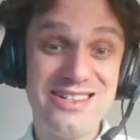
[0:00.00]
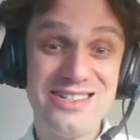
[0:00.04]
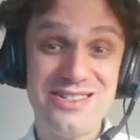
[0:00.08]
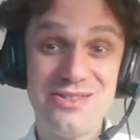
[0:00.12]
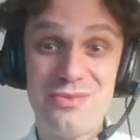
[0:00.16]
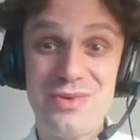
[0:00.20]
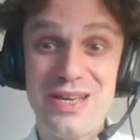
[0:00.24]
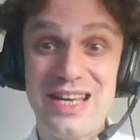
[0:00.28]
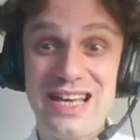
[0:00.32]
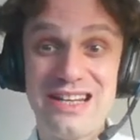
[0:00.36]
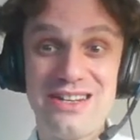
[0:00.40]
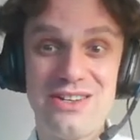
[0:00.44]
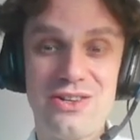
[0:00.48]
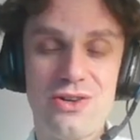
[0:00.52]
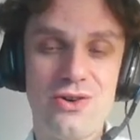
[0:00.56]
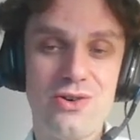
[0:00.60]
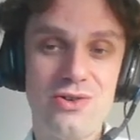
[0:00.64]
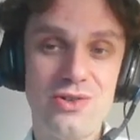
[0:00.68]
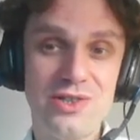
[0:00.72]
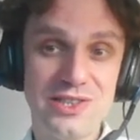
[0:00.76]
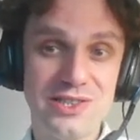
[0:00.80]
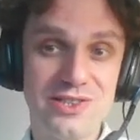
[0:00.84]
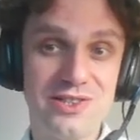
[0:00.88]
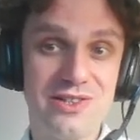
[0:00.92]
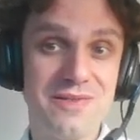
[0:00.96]
we can
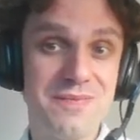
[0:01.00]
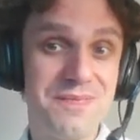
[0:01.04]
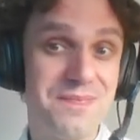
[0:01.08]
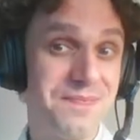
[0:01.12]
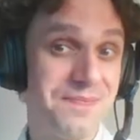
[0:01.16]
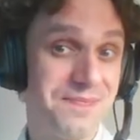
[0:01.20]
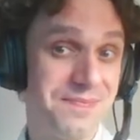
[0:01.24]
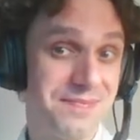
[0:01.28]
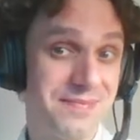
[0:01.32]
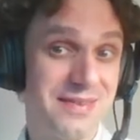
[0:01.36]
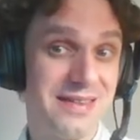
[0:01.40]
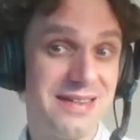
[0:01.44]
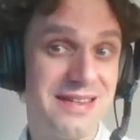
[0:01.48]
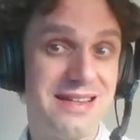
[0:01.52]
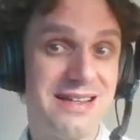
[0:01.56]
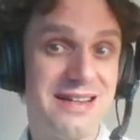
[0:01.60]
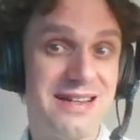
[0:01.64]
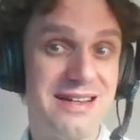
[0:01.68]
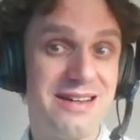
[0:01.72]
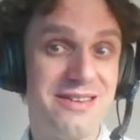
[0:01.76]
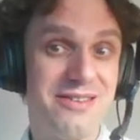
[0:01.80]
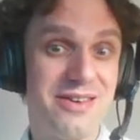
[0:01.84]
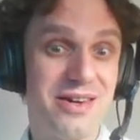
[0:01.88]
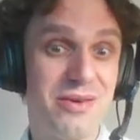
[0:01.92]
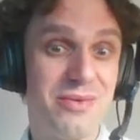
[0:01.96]
also
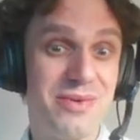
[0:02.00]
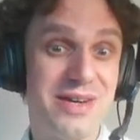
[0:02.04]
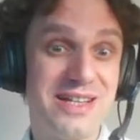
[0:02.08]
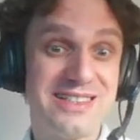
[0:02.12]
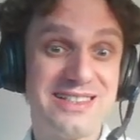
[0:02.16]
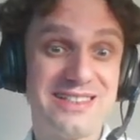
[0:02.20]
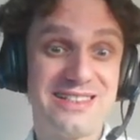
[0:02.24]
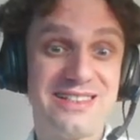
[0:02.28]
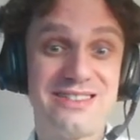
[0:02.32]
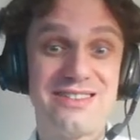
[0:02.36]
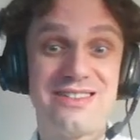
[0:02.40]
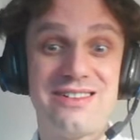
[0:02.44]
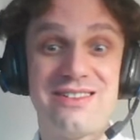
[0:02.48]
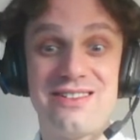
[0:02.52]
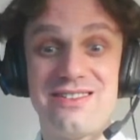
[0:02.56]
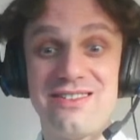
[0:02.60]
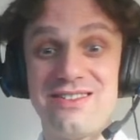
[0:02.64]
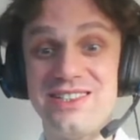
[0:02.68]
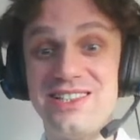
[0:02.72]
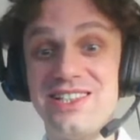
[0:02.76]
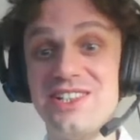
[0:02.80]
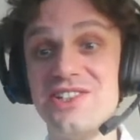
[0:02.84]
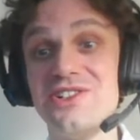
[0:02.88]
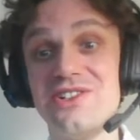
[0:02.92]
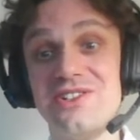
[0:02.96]
request
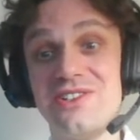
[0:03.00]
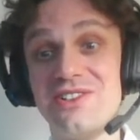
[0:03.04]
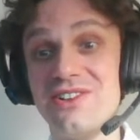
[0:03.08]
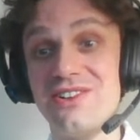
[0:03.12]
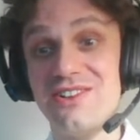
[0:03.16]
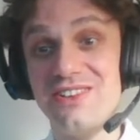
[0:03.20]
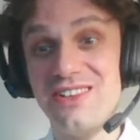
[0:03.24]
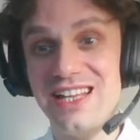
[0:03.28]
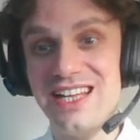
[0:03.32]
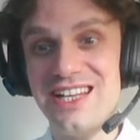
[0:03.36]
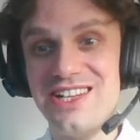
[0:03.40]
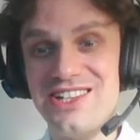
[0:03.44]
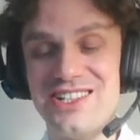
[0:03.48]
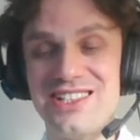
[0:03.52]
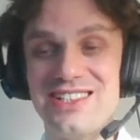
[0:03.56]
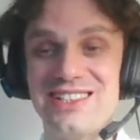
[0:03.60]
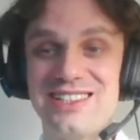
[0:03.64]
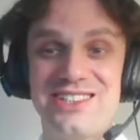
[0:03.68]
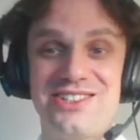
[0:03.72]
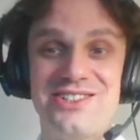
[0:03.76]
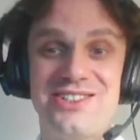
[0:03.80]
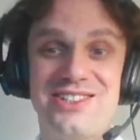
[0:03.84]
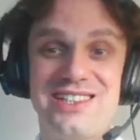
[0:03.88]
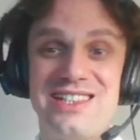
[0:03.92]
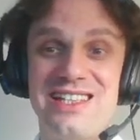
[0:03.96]
residual
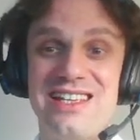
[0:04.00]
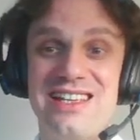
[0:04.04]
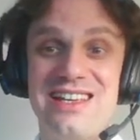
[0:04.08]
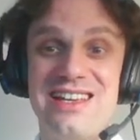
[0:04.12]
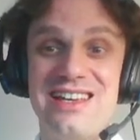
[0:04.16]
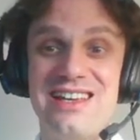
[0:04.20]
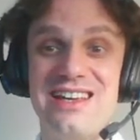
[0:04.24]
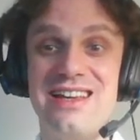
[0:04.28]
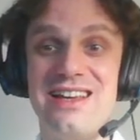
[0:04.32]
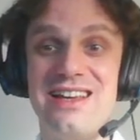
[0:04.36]
correlations to see